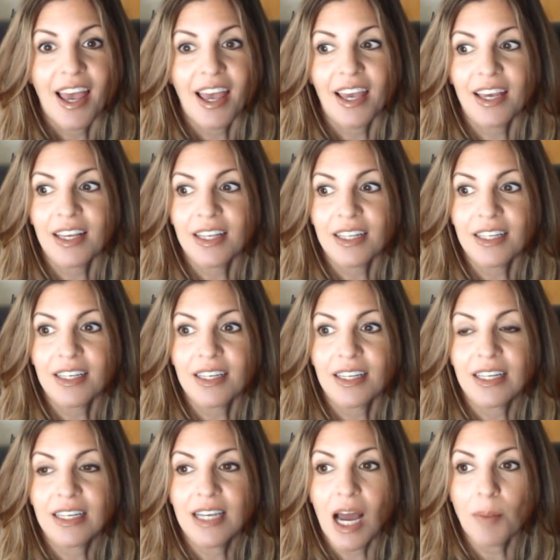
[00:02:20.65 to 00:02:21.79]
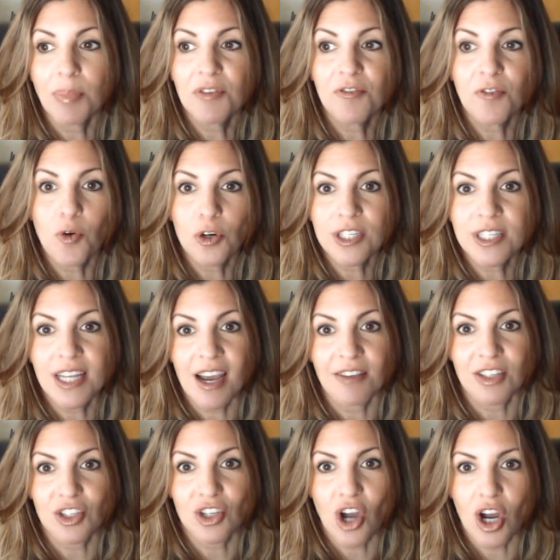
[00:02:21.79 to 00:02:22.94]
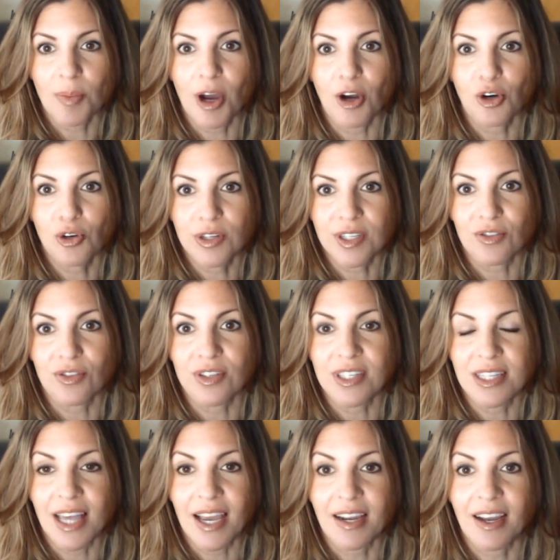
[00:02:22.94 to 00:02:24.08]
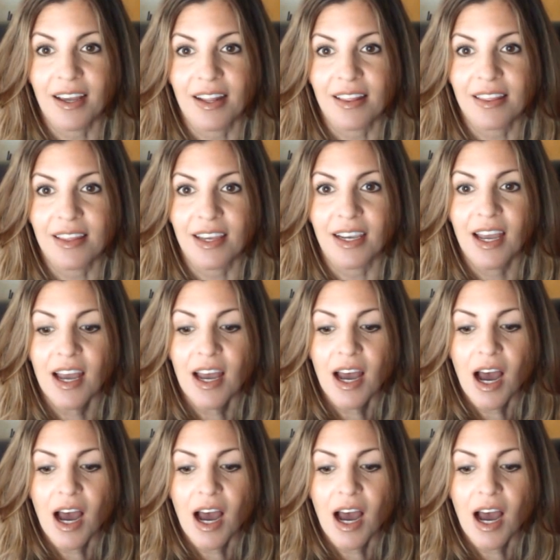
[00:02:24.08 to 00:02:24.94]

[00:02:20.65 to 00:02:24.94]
and not be forced to have to talk about crystals and that kind of thing.